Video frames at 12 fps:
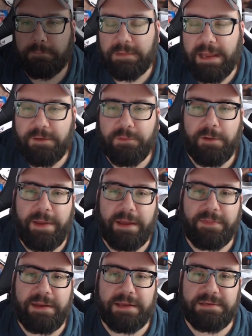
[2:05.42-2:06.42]
And we are back
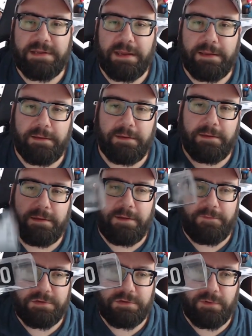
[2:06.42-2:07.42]
the next day
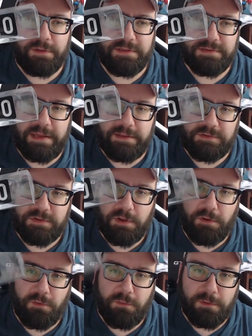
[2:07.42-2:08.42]
using one of these
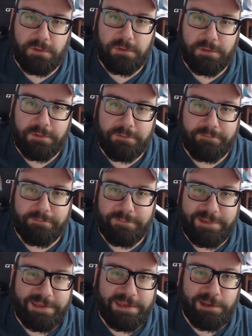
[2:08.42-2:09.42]
Enzo
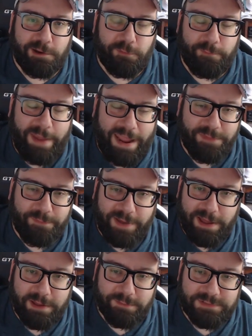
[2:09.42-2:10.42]
gear bath
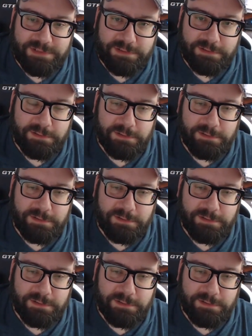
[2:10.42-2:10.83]
bombs,